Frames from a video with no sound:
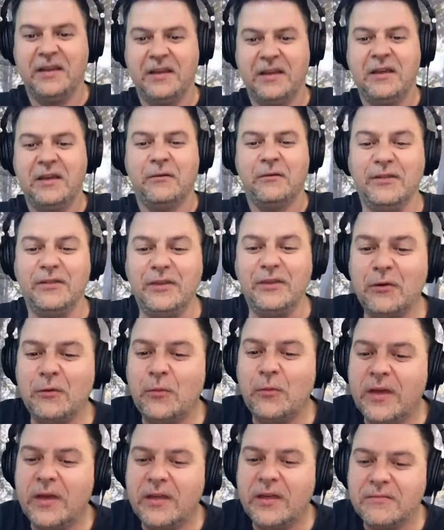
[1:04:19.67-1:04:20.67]
With
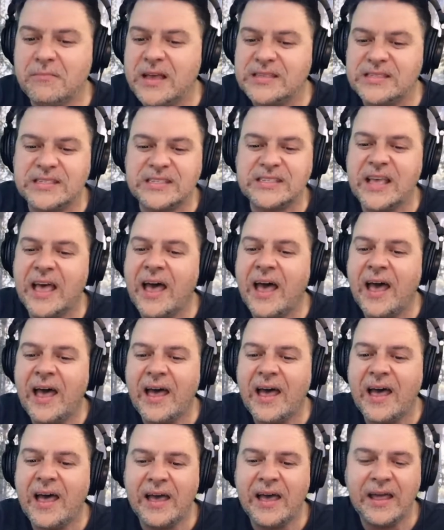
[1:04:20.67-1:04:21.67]
you in my
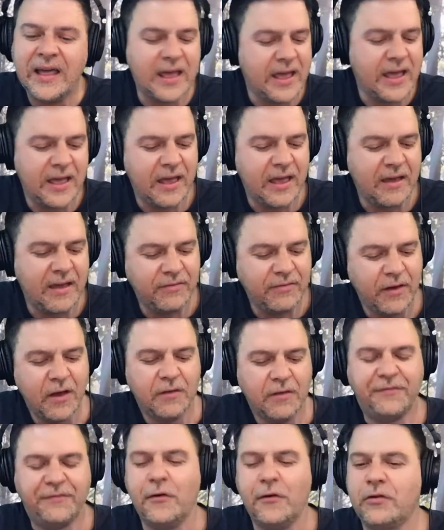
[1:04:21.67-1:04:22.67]
side, I have
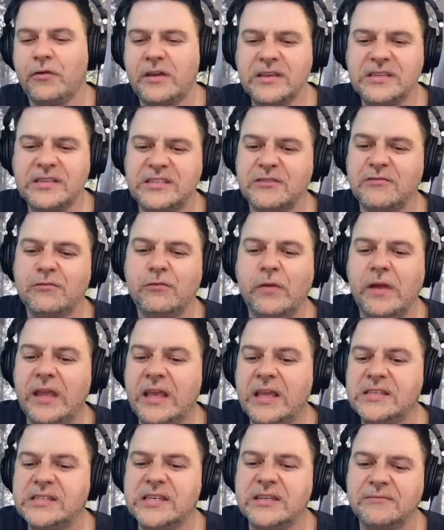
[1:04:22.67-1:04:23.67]
focus and
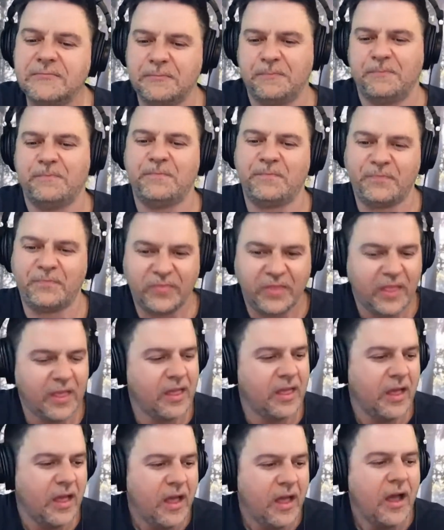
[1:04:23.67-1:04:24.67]
reason,
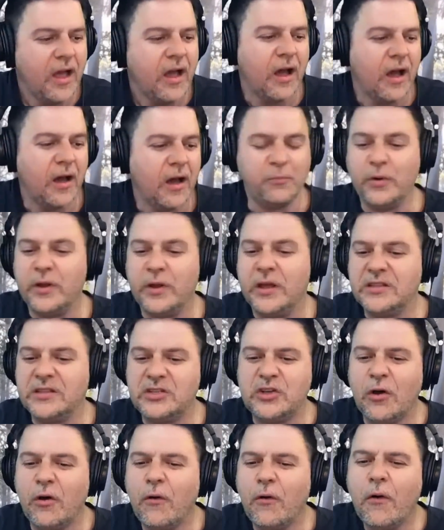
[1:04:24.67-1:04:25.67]
a
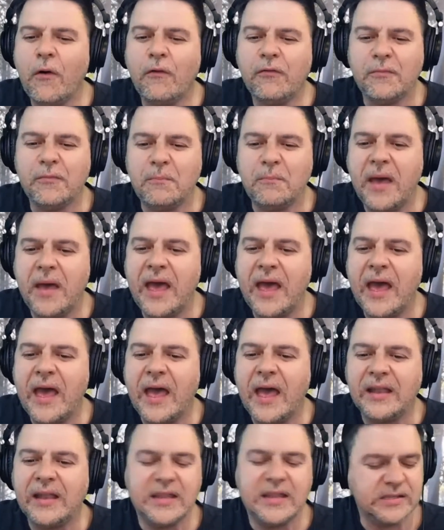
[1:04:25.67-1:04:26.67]
bridge over
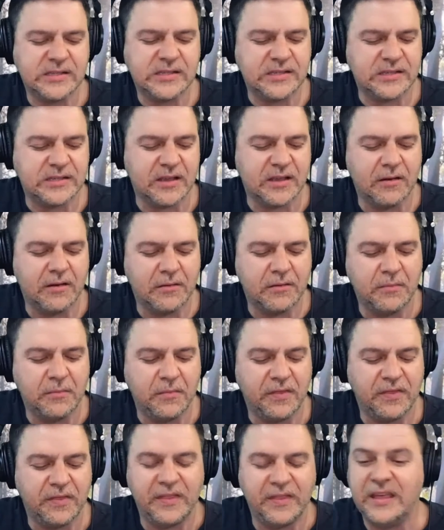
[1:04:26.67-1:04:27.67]
madness,
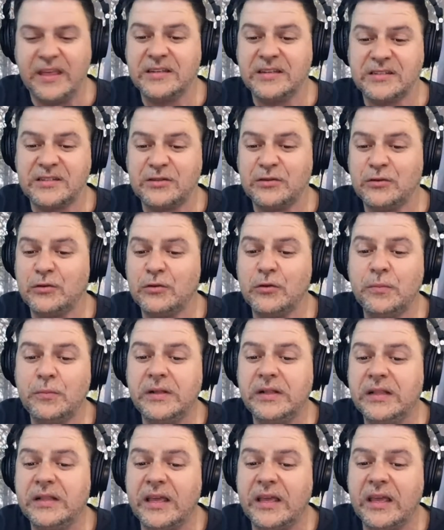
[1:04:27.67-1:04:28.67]
something to
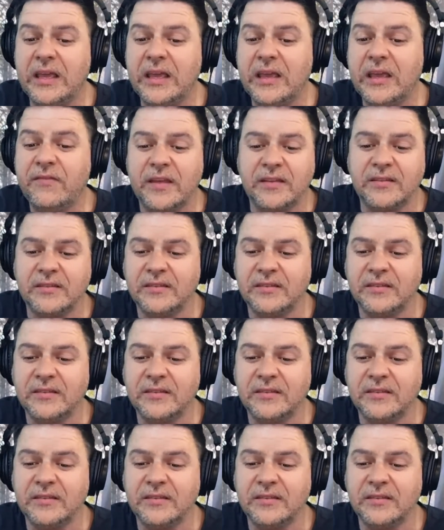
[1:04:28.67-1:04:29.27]
believe in,